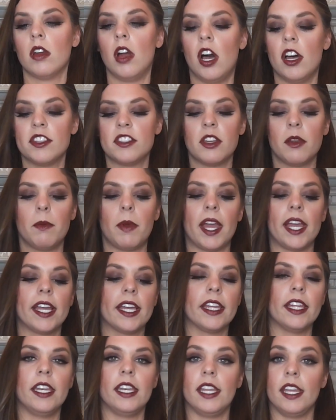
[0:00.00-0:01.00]
Also by
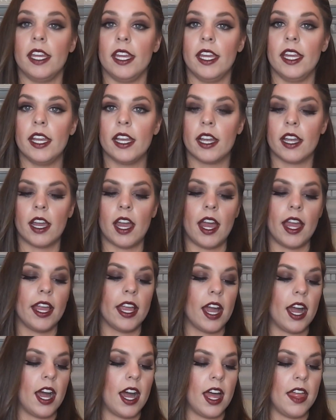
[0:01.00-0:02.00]
Clinique, I
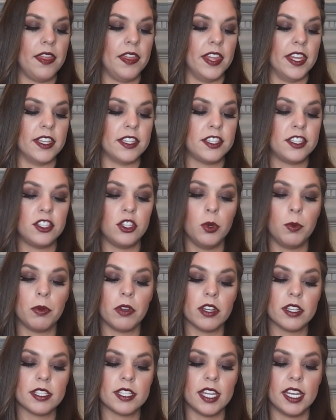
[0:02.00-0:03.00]
got this
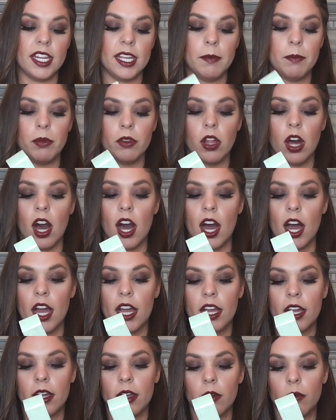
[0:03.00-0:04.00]
Super City
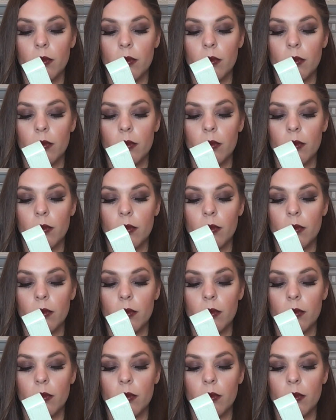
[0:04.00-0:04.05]
Block,